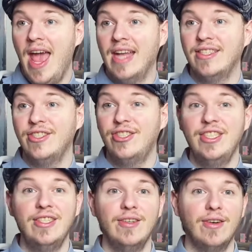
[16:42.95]
and
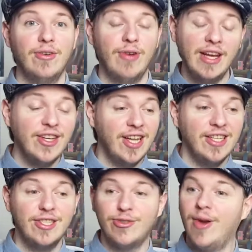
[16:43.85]
she
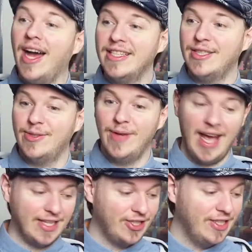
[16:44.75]
regularly tries to
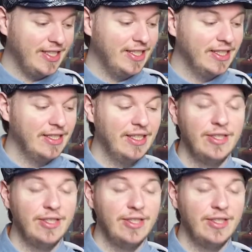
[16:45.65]
actually